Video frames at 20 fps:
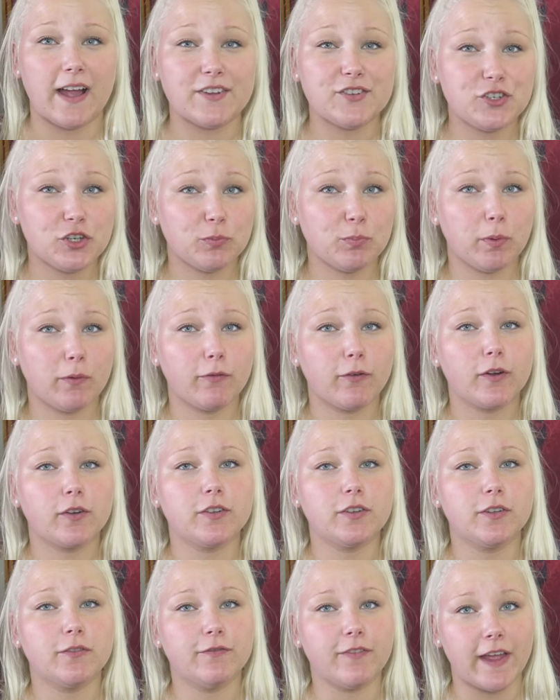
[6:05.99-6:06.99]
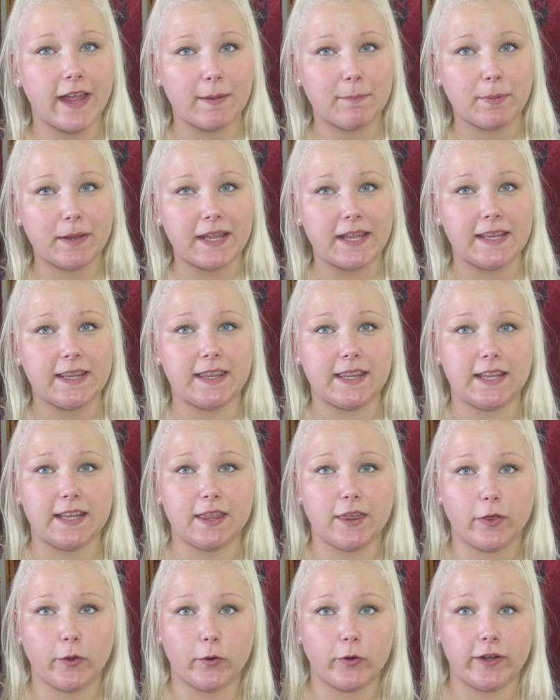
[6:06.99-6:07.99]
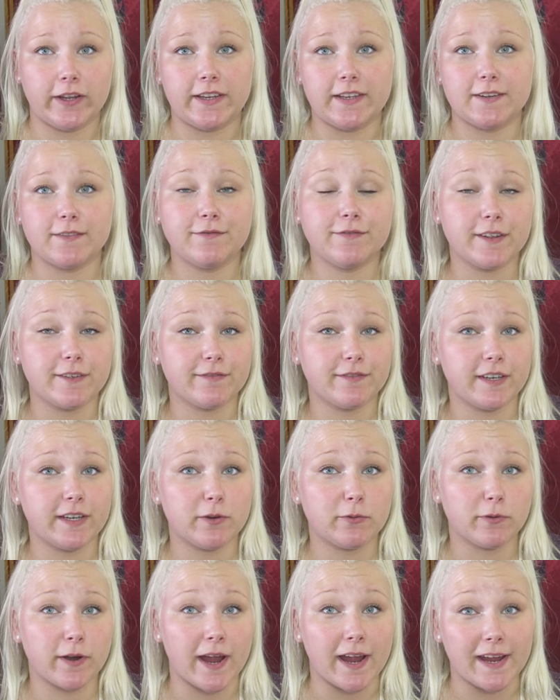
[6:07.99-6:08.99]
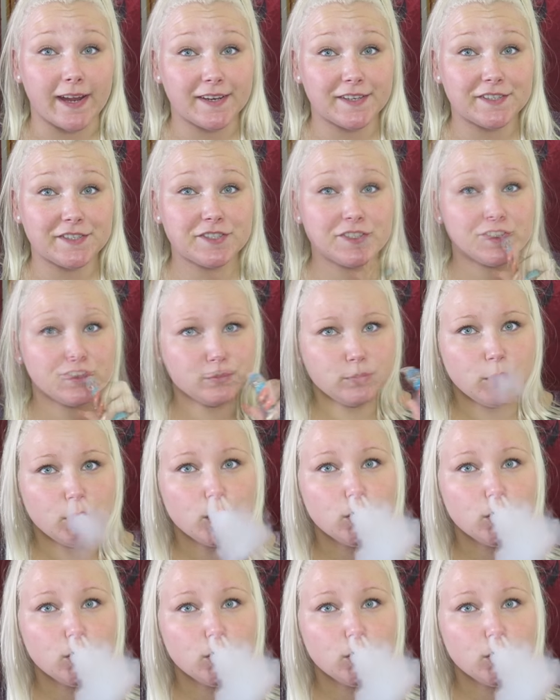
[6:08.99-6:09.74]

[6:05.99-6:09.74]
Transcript: I do prefer to vape in the 30 to 50 range.